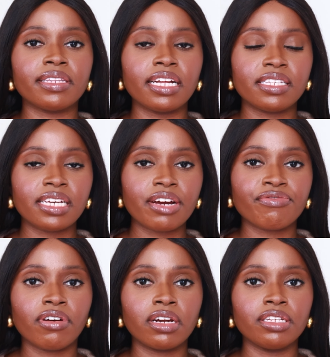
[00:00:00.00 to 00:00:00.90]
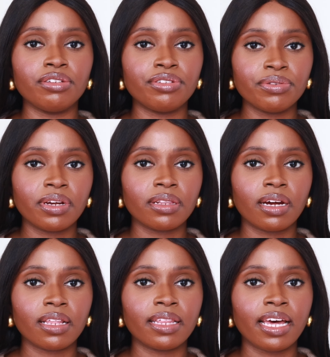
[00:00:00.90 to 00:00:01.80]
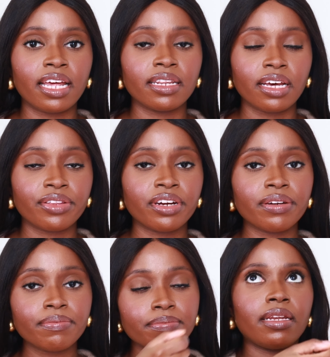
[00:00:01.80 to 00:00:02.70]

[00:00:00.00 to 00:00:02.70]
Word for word: that saffron, and you do get a lot of that leather.